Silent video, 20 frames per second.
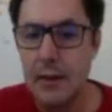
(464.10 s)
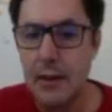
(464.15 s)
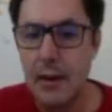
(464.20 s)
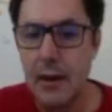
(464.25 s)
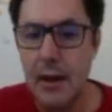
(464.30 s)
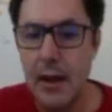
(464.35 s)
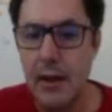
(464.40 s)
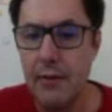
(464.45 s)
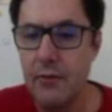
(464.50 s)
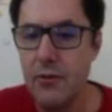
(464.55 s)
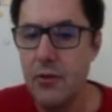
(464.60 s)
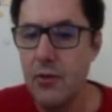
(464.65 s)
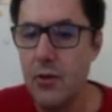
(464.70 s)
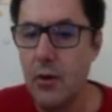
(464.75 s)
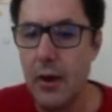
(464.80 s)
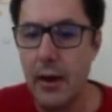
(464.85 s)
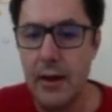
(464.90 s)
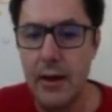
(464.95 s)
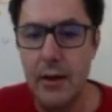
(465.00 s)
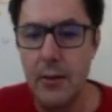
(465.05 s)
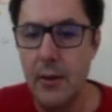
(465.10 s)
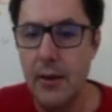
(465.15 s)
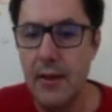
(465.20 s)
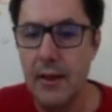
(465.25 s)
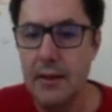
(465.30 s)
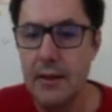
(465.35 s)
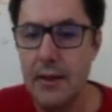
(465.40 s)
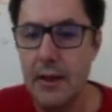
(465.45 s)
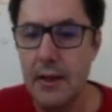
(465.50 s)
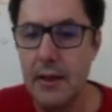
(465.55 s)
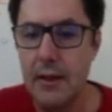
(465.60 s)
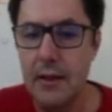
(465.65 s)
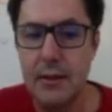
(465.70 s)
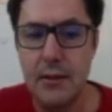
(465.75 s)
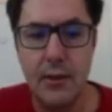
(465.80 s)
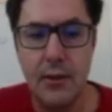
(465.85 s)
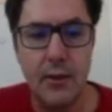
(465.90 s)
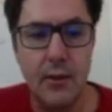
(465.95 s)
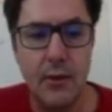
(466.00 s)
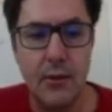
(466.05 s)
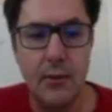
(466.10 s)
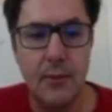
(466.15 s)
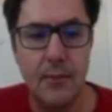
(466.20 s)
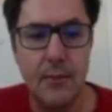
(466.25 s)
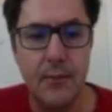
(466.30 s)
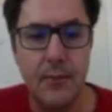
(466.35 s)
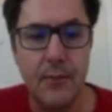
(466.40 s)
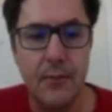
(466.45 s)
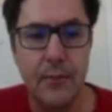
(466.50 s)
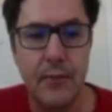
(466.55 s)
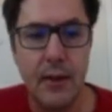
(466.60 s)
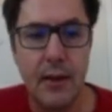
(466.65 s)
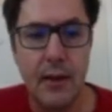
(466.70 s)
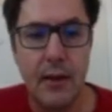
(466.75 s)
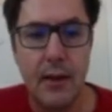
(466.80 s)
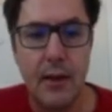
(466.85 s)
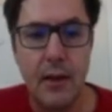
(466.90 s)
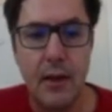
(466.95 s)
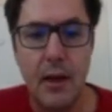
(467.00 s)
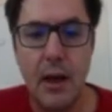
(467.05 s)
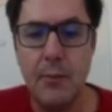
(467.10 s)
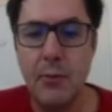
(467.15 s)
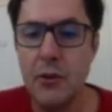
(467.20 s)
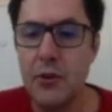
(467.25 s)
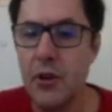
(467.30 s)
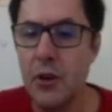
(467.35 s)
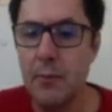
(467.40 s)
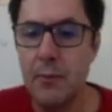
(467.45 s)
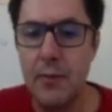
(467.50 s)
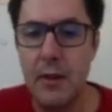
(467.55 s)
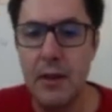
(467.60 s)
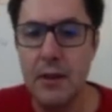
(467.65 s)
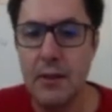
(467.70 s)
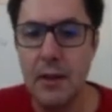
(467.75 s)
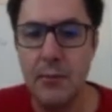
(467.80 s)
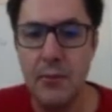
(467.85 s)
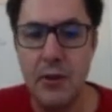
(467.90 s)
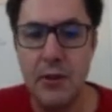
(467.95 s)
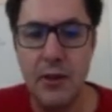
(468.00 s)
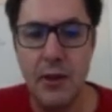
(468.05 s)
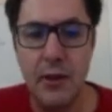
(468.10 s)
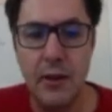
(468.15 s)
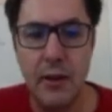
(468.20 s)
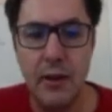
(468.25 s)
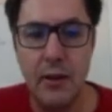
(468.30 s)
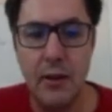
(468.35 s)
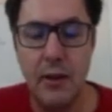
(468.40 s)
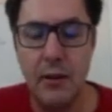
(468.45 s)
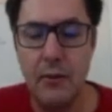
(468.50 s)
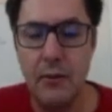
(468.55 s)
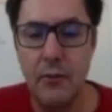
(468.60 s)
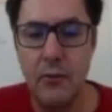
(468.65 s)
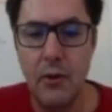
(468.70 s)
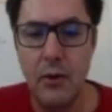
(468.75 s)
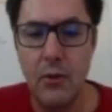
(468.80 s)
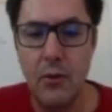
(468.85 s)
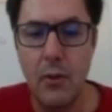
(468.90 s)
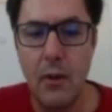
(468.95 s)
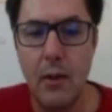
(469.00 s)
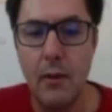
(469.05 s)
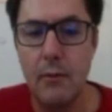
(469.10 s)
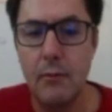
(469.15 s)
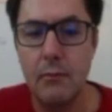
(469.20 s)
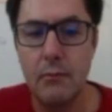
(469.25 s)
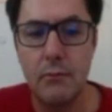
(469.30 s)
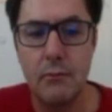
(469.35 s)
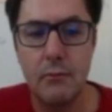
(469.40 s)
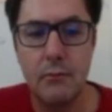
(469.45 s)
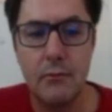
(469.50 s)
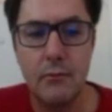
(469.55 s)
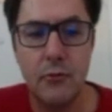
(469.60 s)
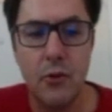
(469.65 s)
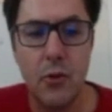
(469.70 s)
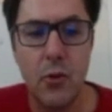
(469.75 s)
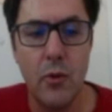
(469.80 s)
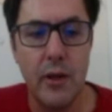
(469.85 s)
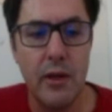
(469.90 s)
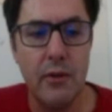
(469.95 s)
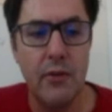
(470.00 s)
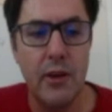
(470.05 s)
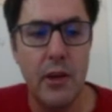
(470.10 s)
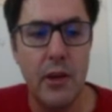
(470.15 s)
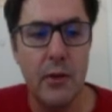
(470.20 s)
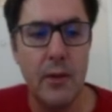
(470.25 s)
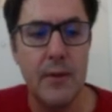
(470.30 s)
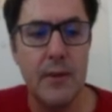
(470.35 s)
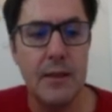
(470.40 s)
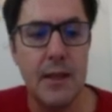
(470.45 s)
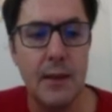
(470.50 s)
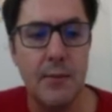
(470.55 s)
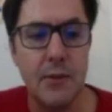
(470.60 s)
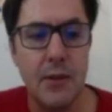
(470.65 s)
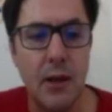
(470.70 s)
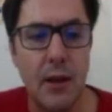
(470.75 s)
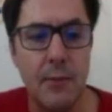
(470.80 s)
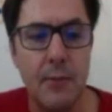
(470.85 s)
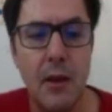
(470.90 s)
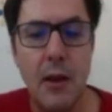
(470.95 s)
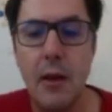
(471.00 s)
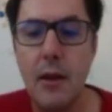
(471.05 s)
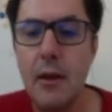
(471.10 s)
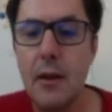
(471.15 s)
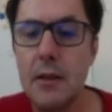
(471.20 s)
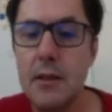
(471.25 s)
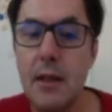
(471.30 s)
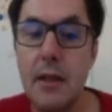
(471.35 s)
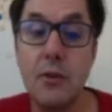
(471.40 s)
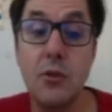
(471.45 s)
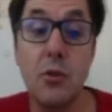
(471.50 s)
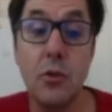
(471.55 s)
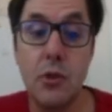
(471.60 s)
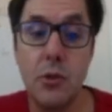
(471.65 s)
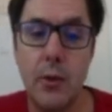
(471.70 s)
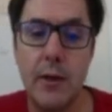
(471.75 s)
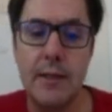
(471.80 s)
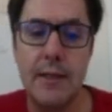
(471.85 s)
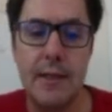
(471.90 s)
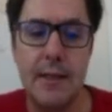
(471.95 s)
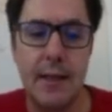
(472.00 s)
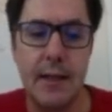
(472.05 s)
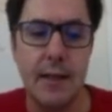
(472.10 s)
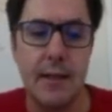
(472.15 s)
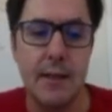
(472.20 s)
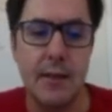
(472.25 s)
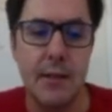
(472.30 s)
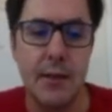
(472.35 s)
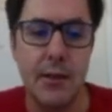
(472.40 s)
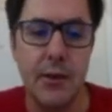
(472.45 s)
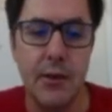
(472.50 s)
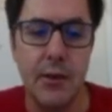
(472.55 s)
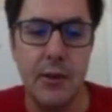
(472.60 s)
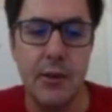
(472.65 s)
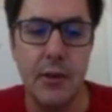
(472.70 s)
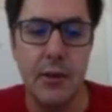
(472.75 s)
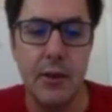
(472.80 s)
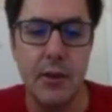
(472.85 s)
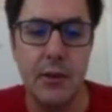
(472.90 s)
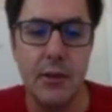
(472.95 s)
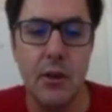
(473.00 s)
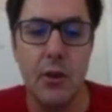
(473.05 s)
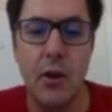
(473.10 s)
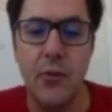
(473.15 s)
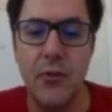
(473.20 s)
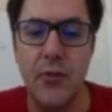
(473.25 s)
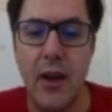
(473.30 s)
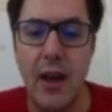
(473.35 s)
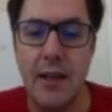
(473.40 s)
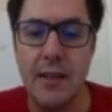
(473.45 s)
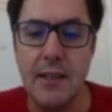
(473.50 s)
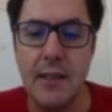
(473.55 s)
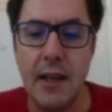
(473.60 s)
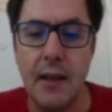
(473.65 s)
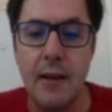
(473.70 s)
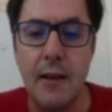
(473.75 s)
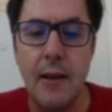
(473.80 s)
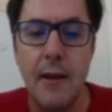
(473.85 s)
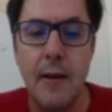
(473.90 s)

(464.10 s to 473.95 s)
I have no idea why that's taking so long. I presume because I'm recording a video at the same time. So that took 20 seconds to do. So it's a lot faster